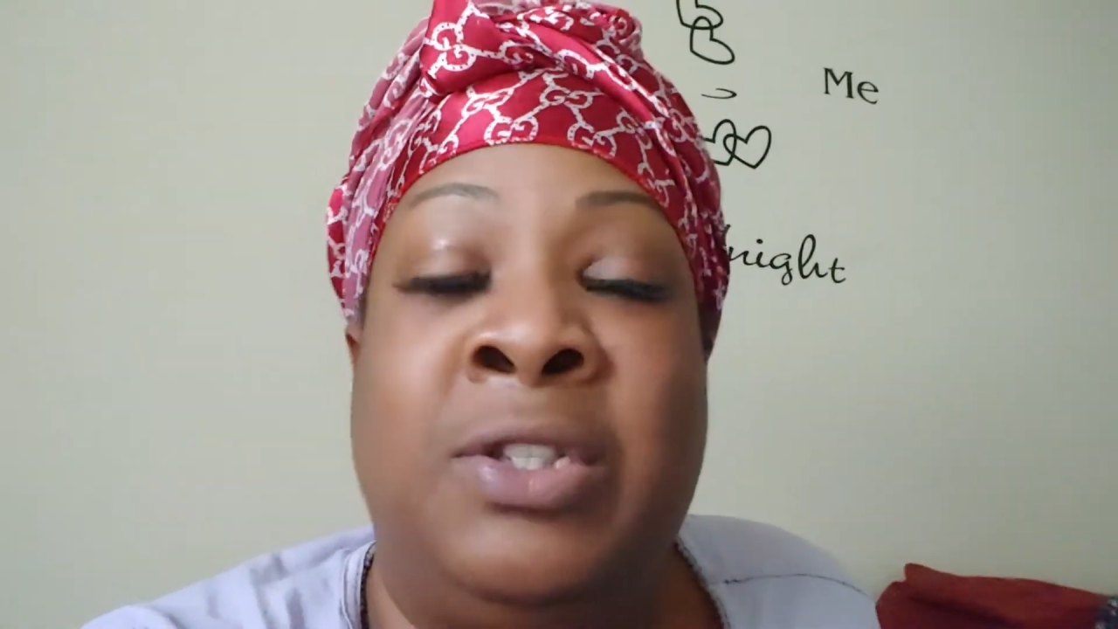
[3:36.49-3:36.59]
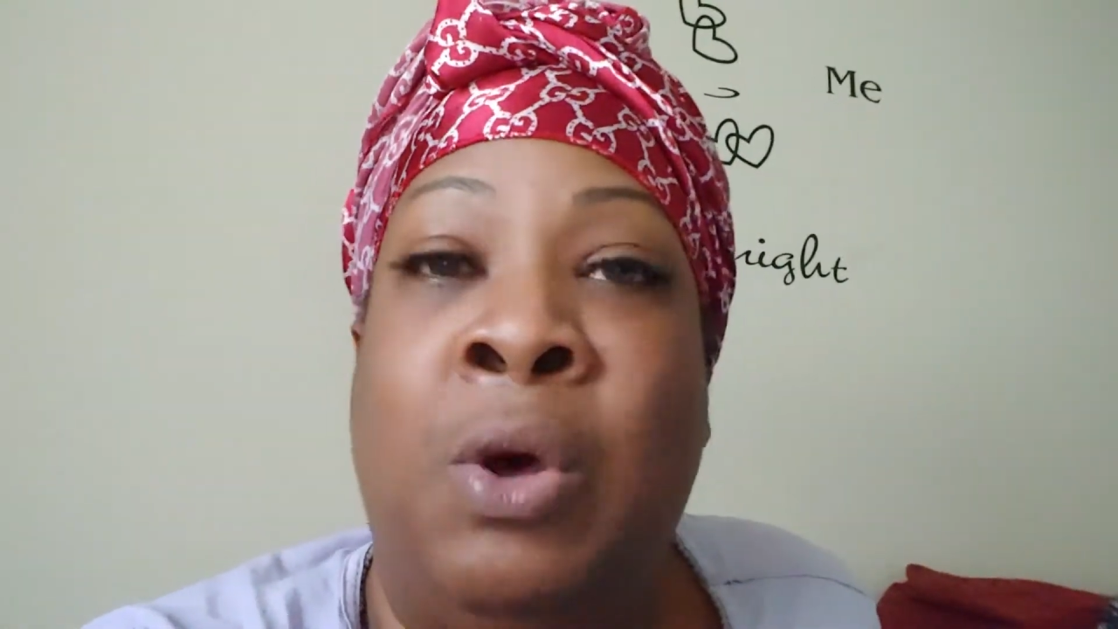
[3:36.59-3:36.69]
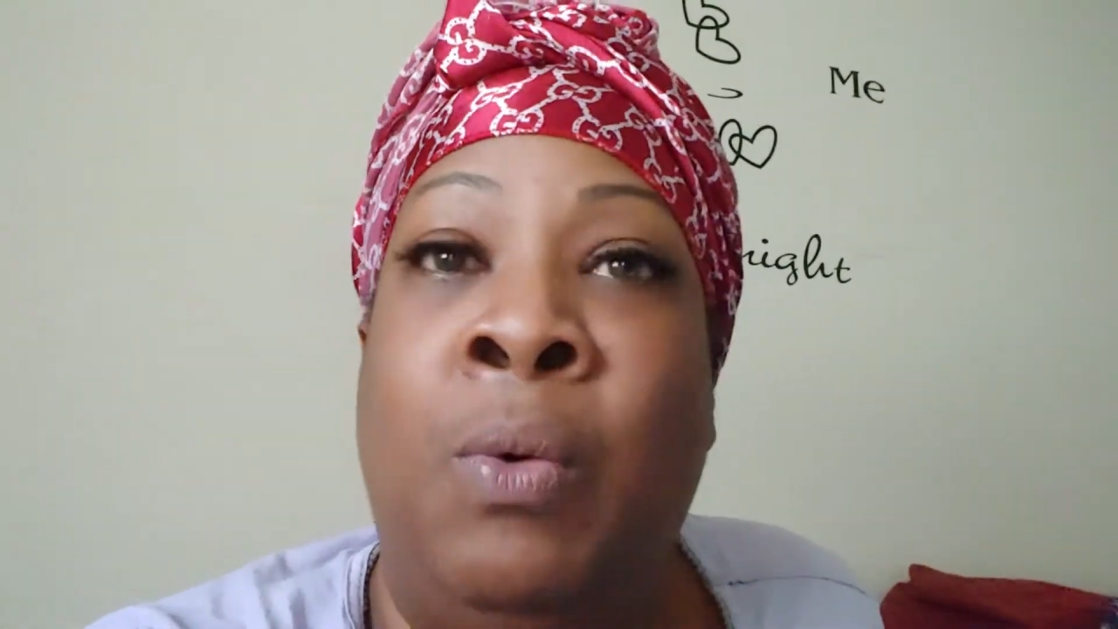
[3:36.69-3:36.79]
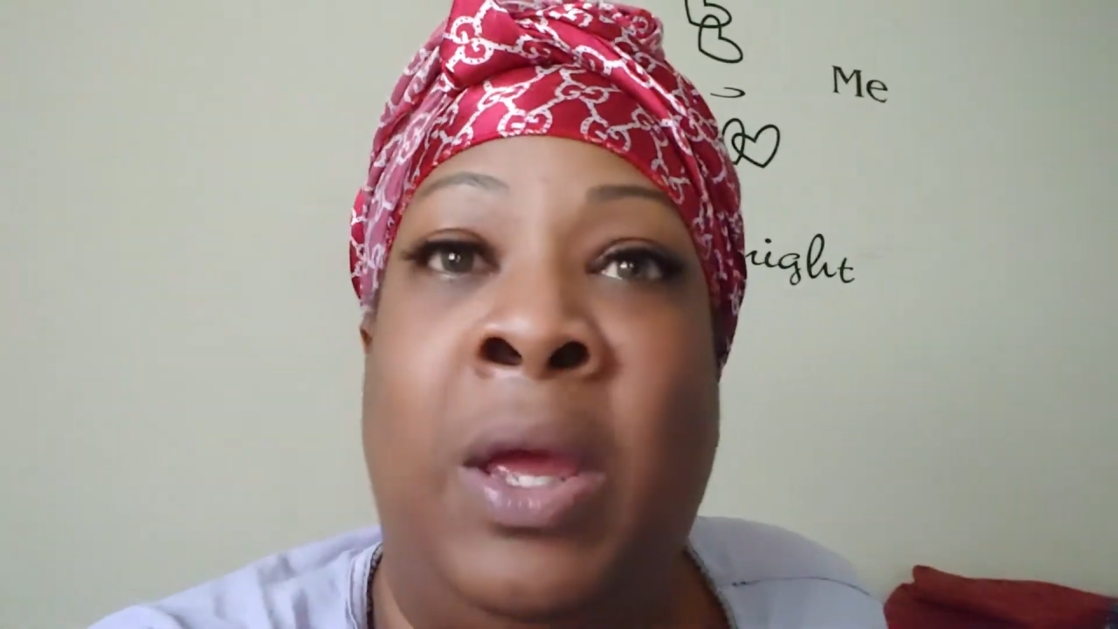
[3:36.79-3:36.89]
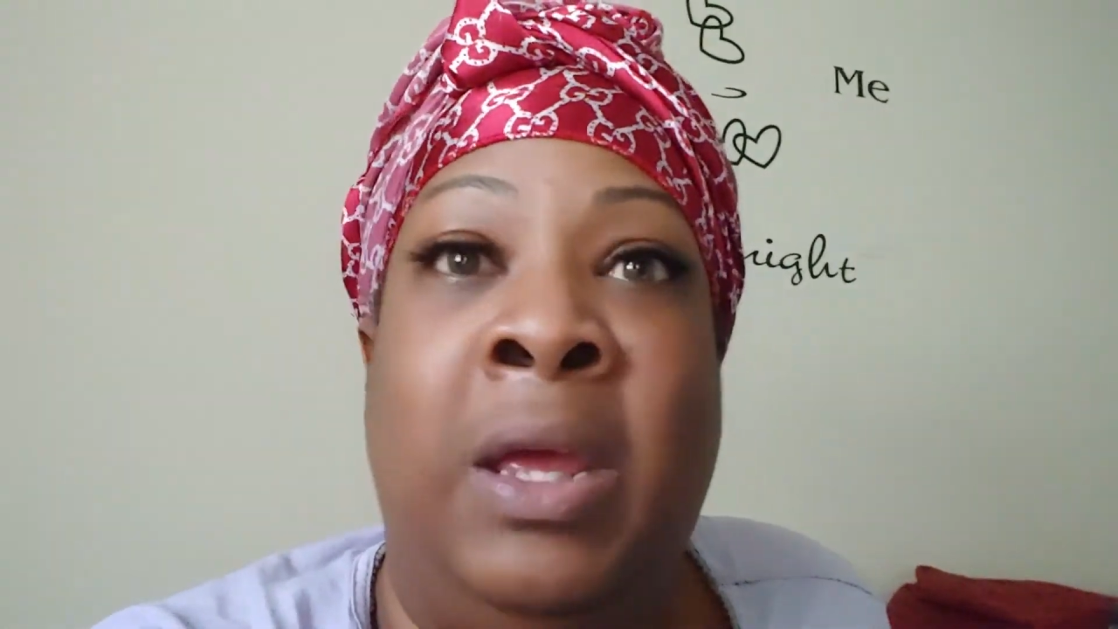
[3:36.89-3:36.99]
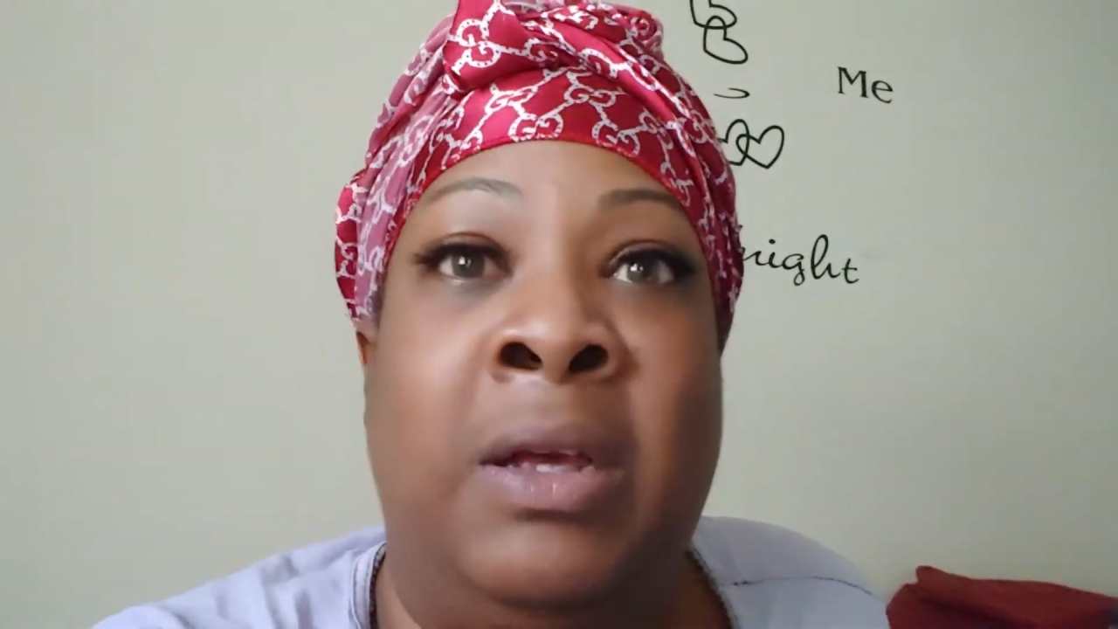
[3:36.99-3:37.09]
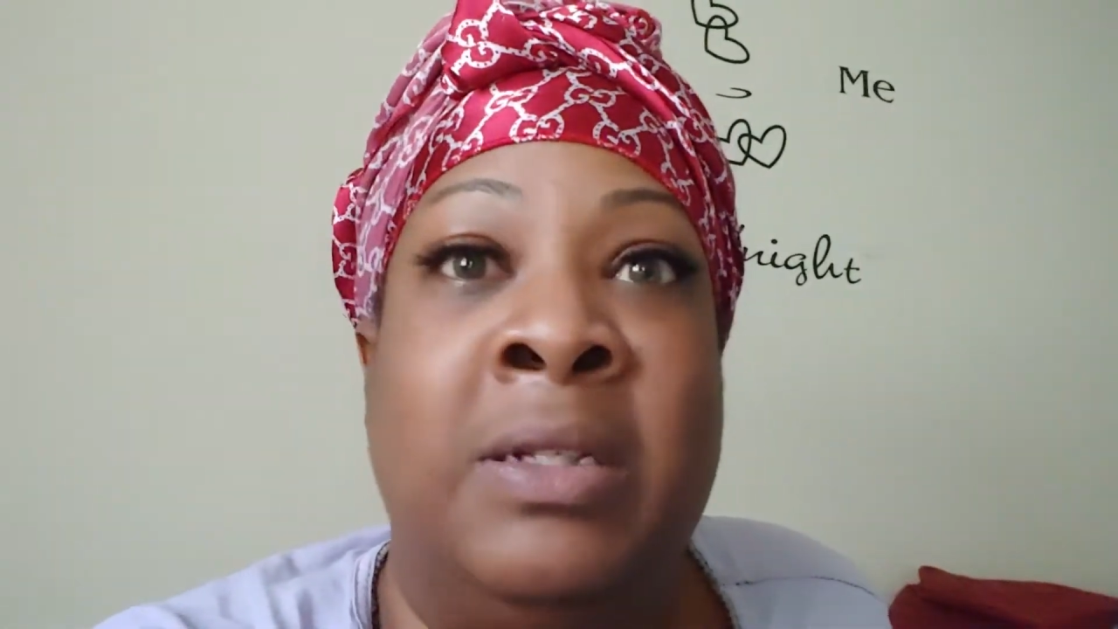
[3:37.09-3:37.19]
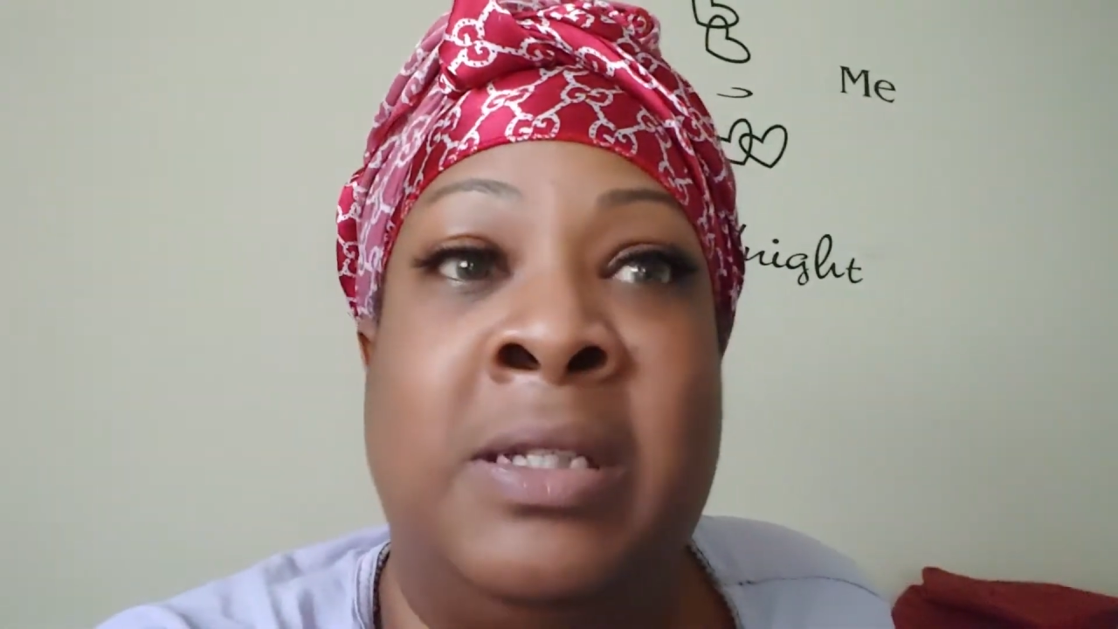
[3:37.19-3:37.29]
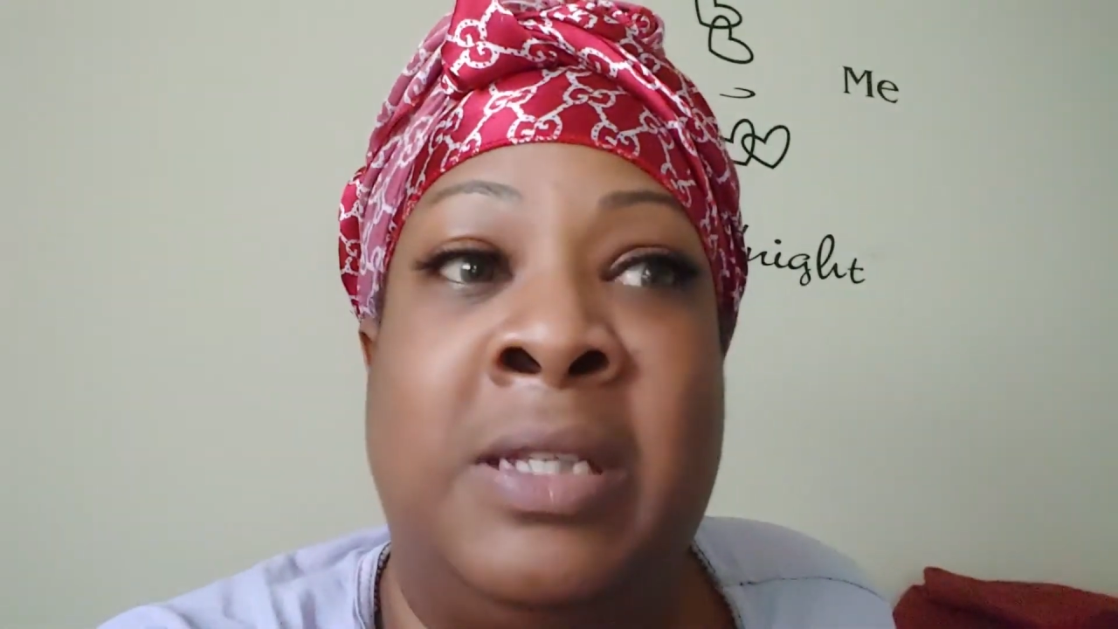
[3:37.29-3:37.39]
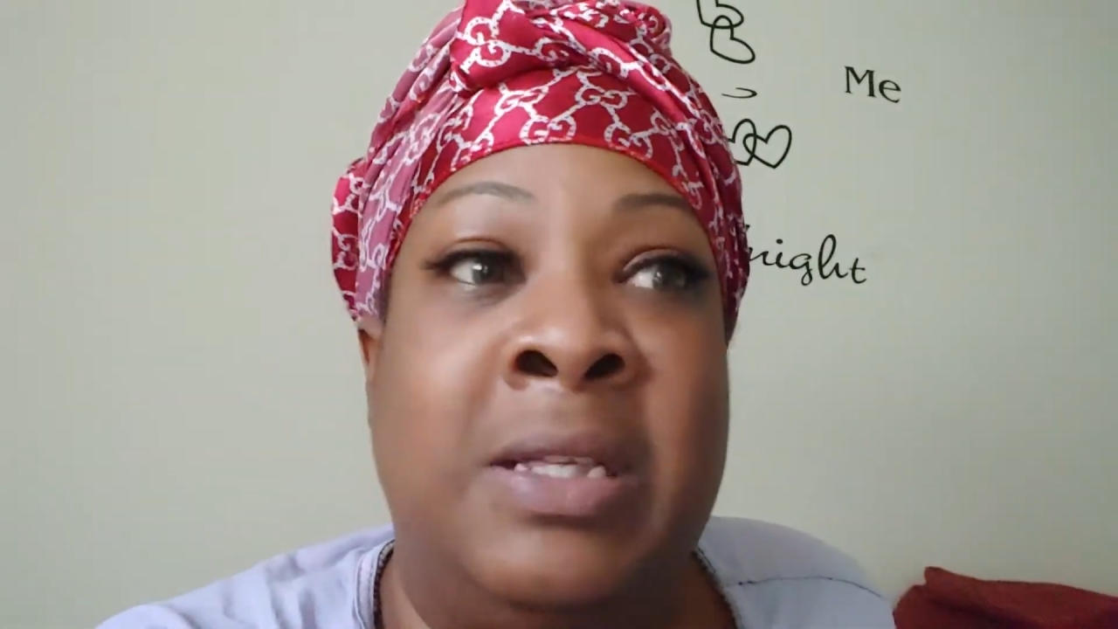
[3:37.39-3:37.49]
so
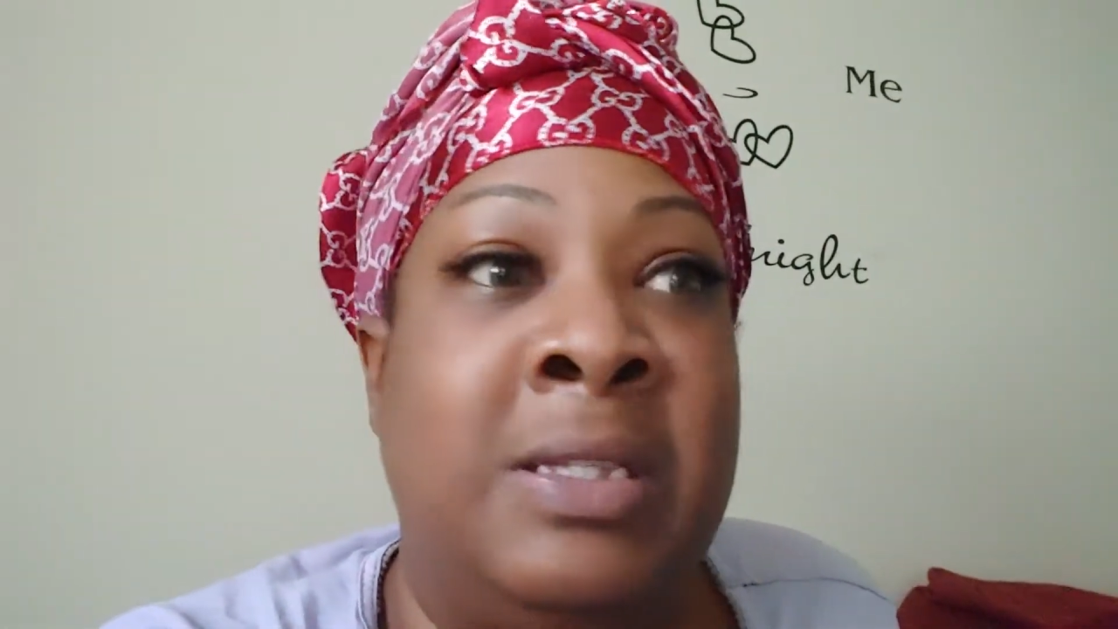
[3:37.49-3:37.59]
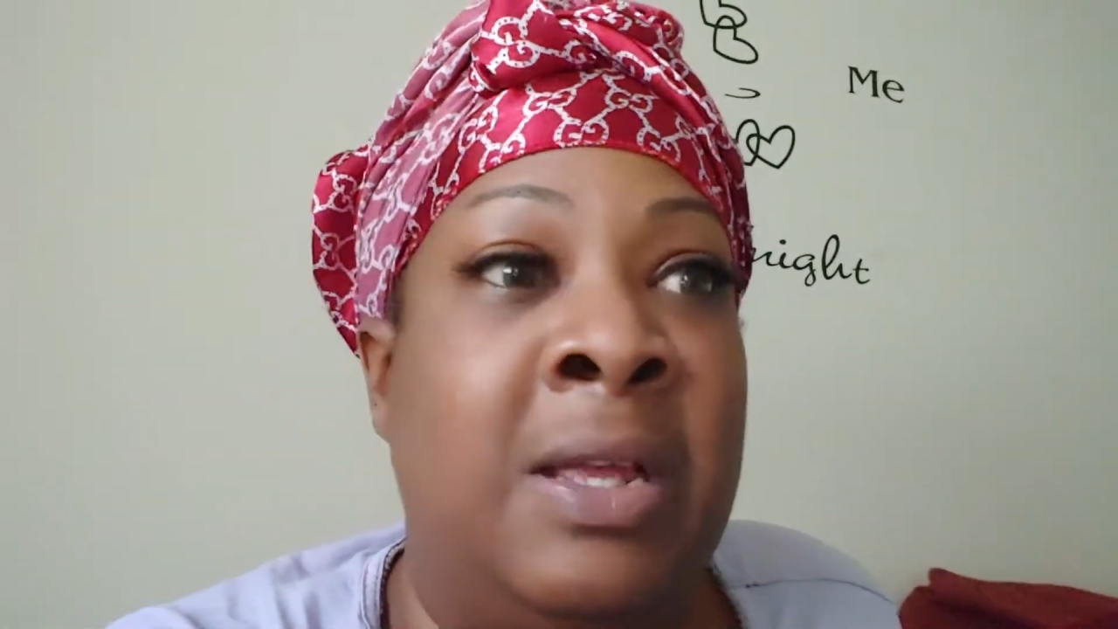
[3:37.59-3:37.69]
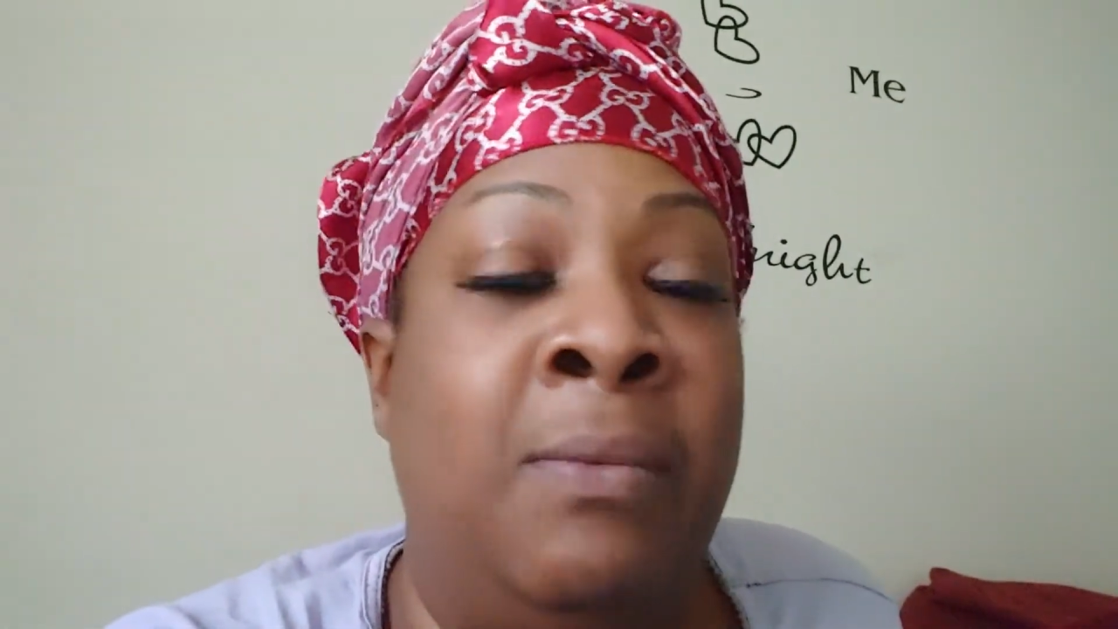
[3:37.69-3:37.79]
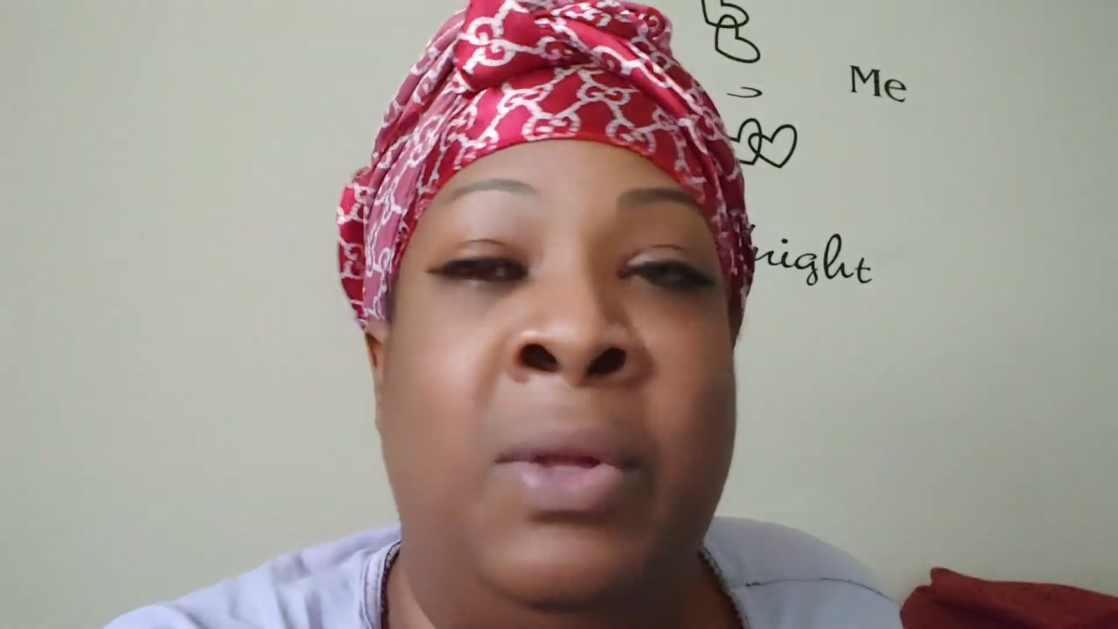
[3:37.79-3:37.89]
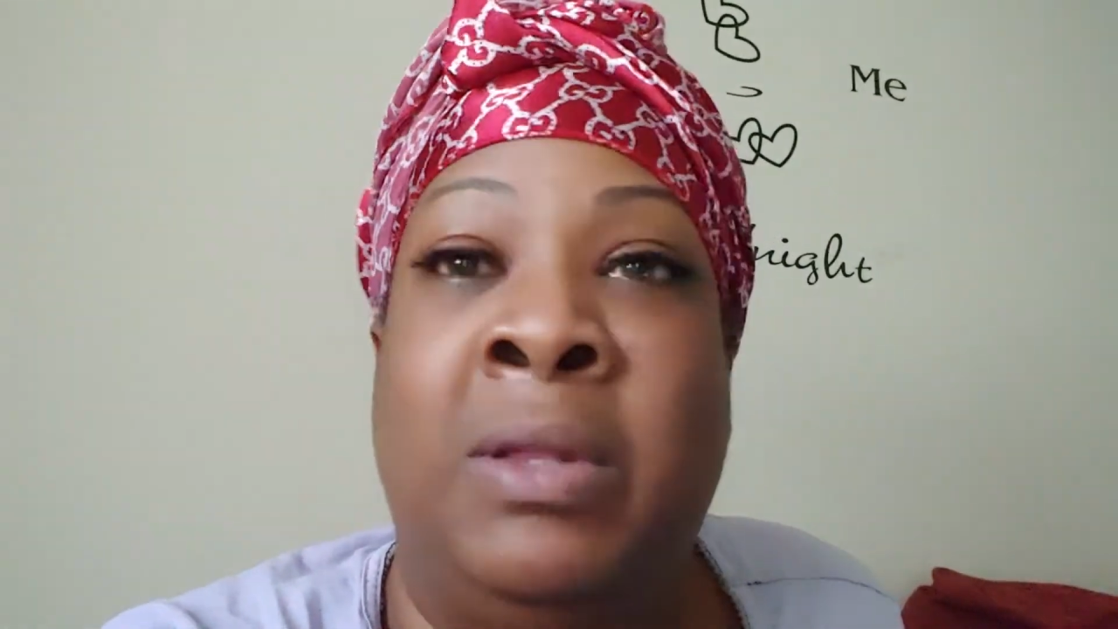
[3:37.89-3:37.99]
inconsistent